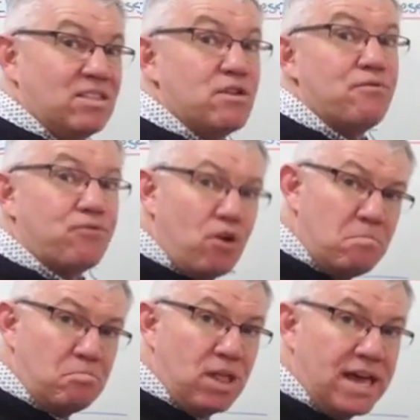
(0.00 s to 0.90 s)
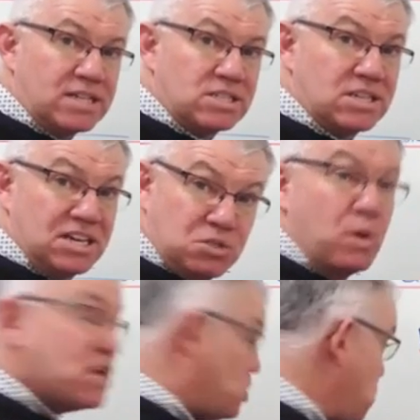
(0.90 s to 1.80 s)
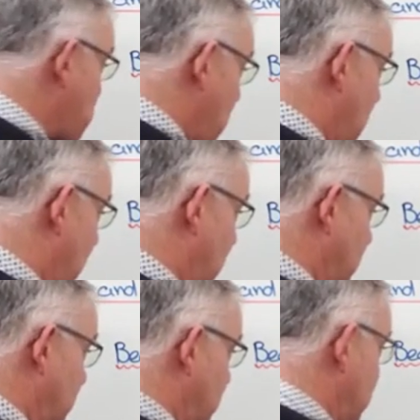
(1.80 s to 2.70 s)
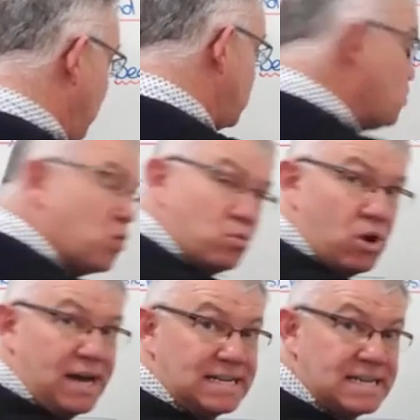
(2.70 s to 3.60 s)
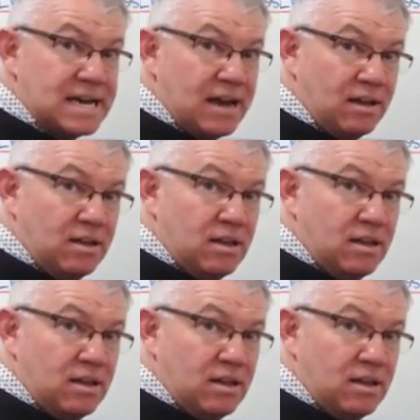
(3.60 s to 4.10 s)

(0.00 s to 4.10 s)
the from place is where you are. You're right here.